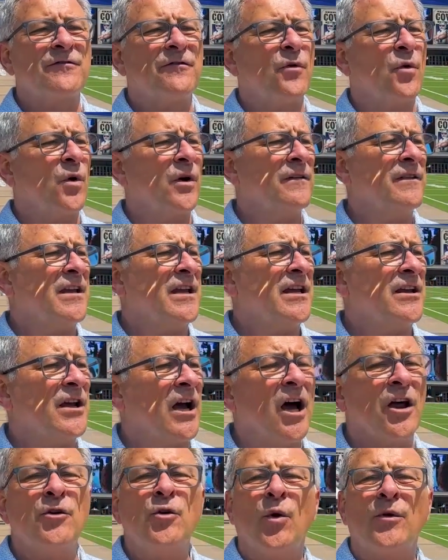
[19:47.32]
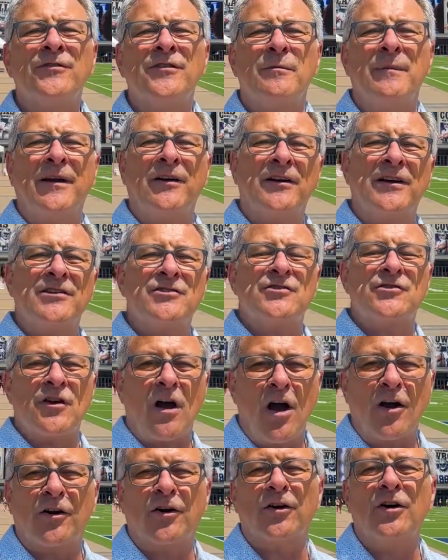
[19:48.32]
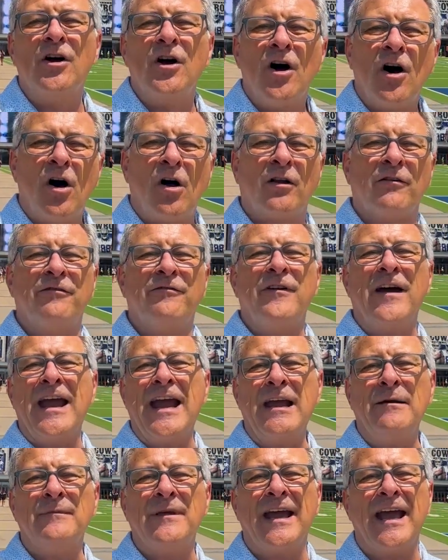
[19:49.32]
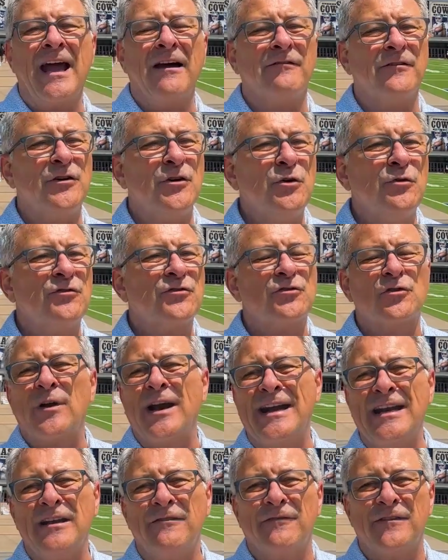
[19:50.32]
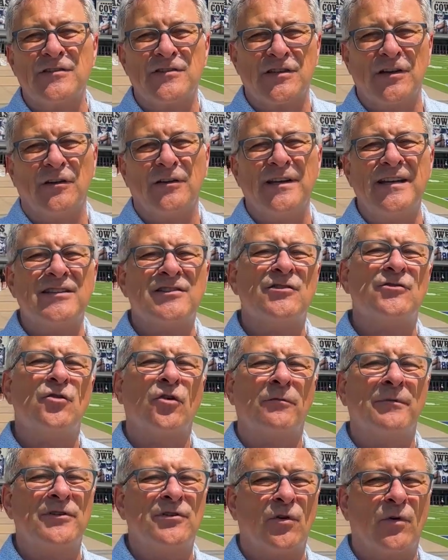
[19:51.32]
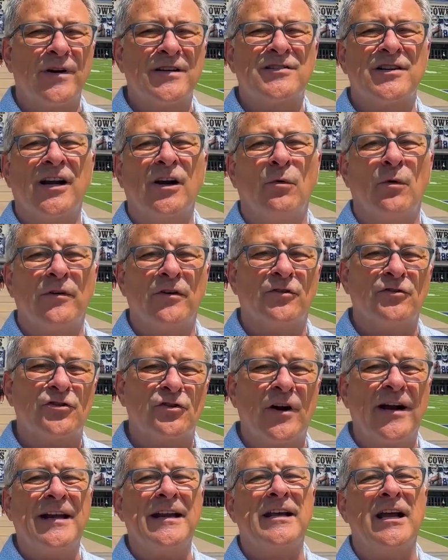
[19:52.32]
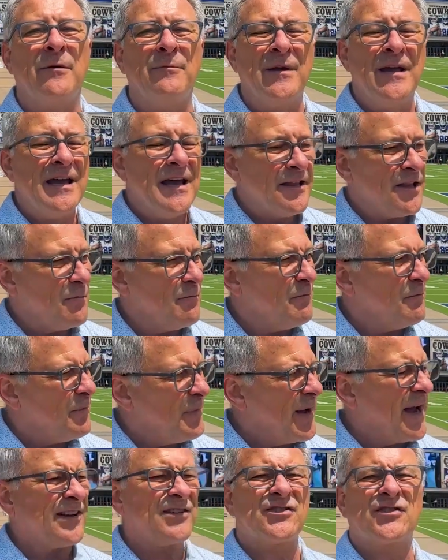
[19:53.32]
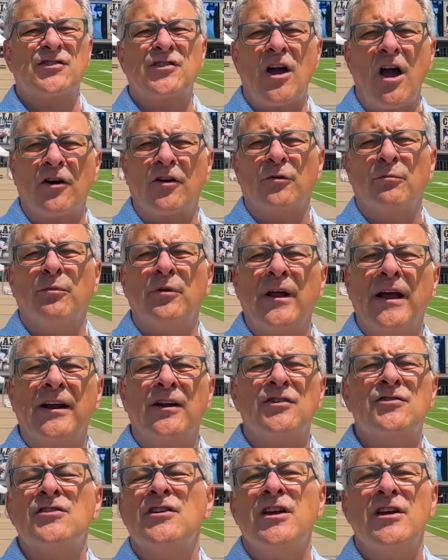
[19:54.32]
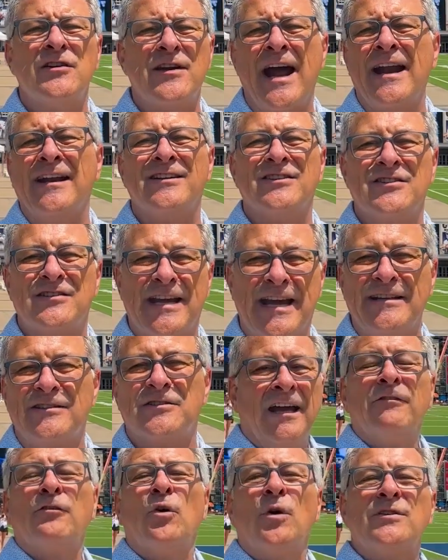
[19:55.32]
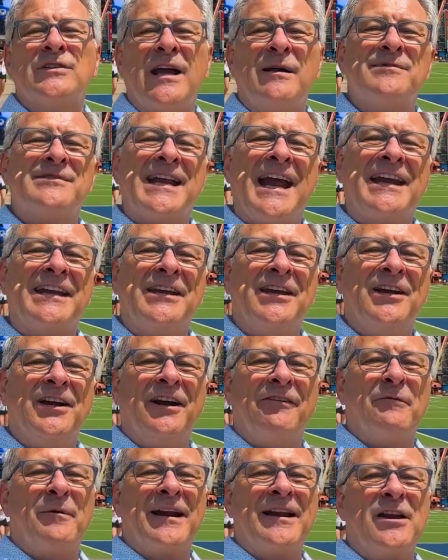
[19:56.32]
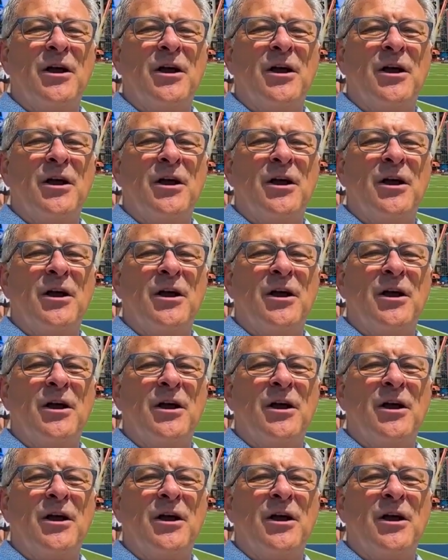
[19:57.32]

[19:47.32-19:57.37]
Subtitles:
for the North American Soccer Hall of Fame. They have youth training facilities and dormitories there where they're training up the best soccer players in the United States. And of course, I'm standing here. Everybody